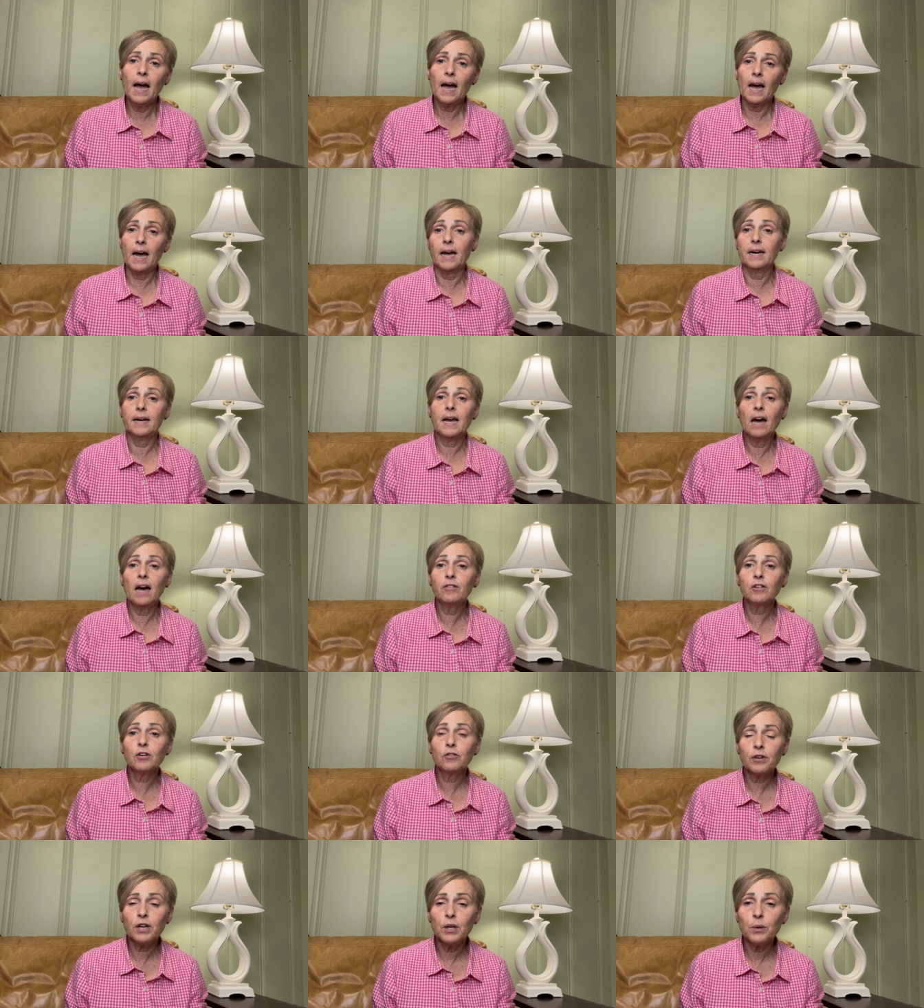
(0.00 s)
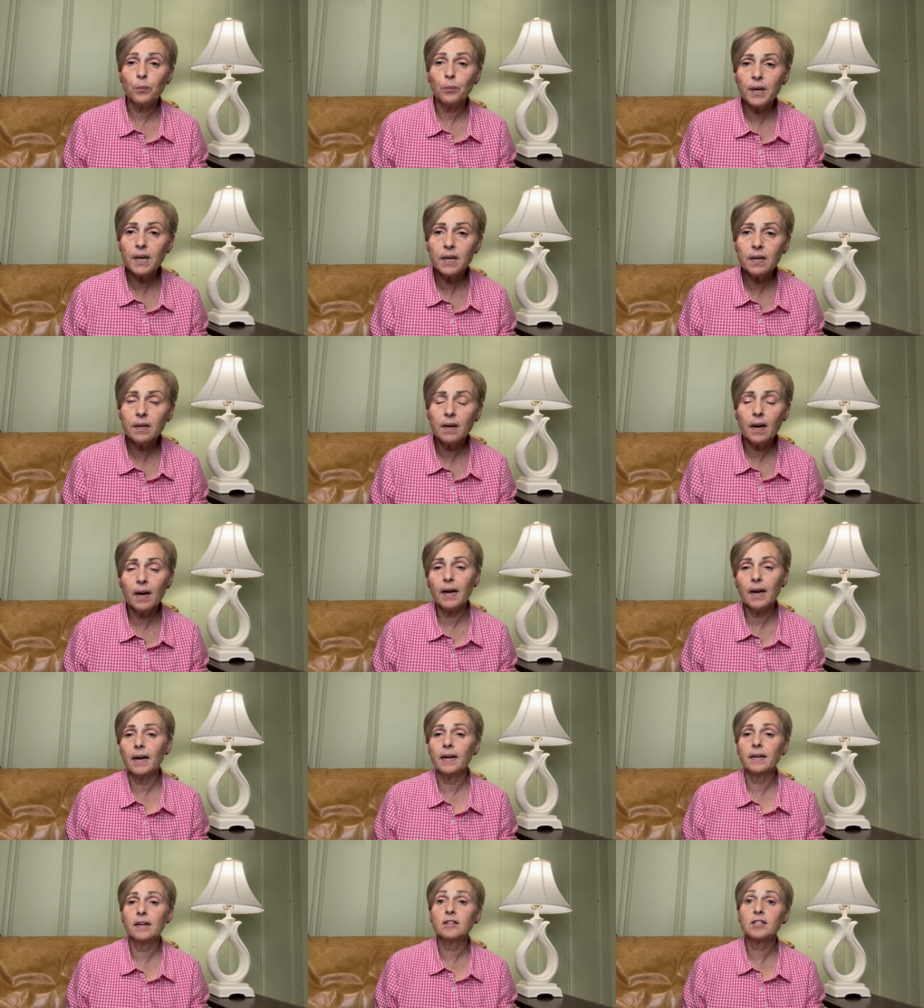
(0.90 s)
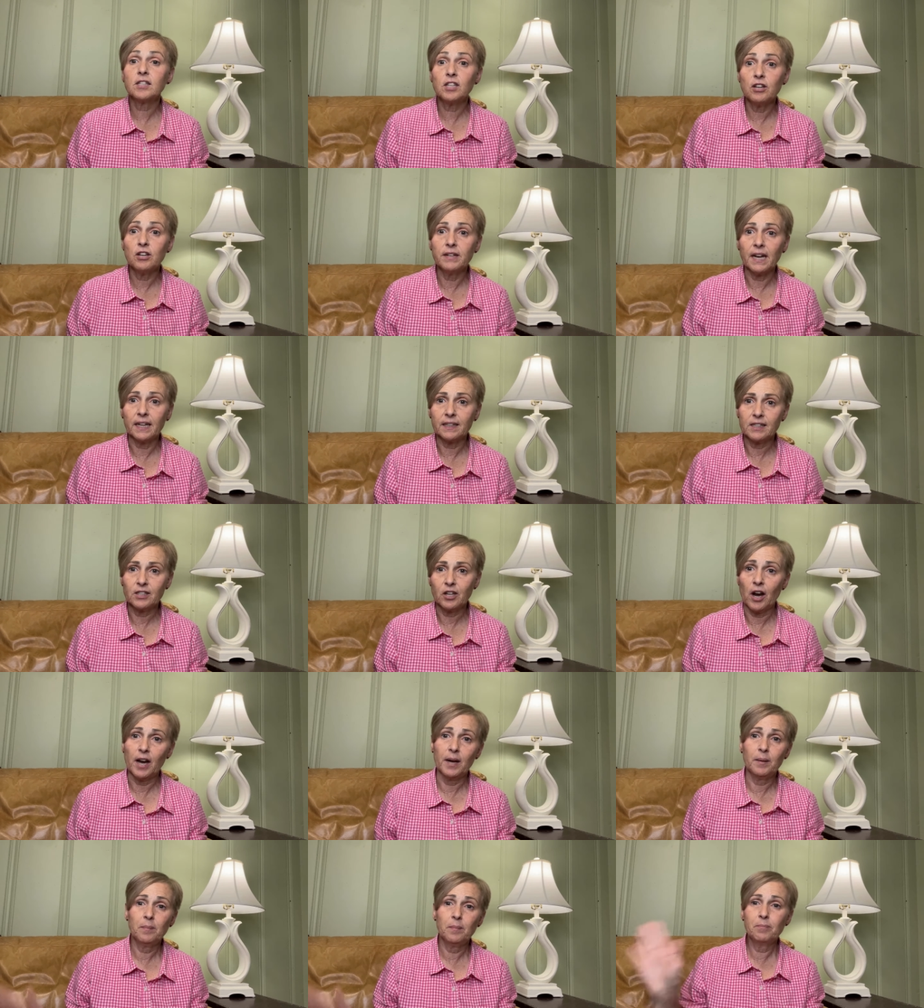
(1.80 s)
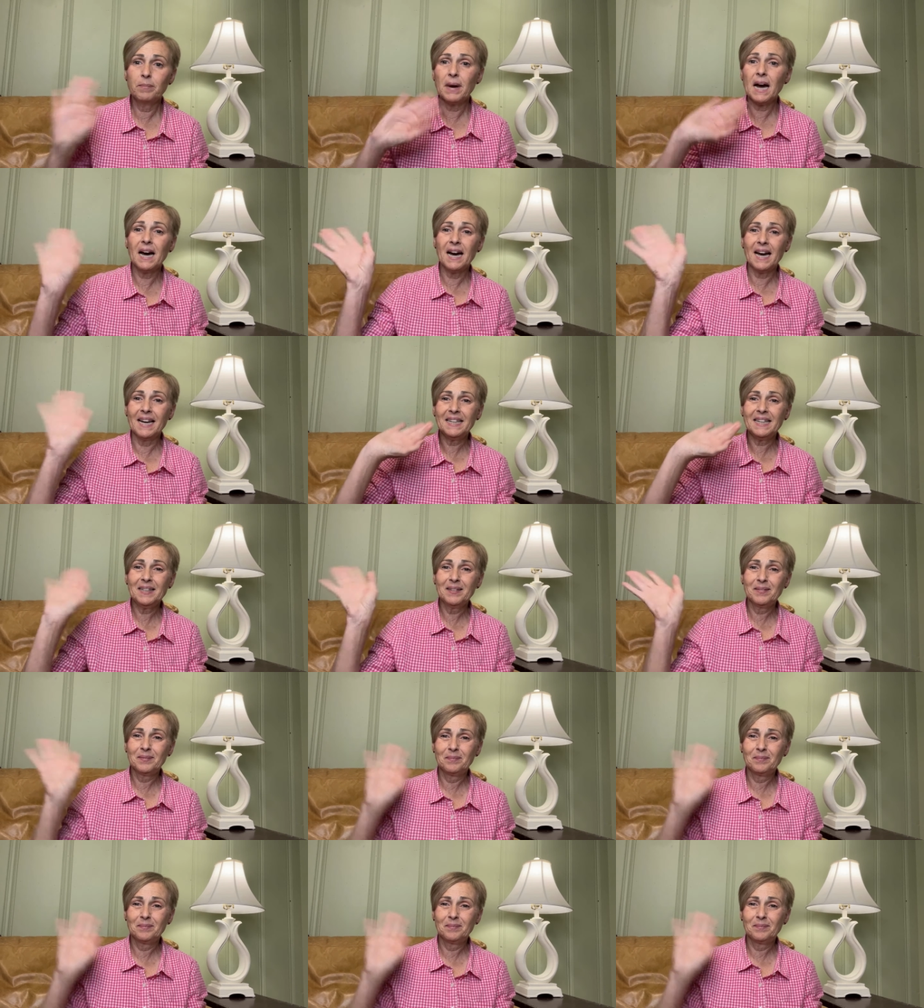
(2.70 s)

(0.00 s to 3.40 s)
and have a great week and I'll see you next time. Bye.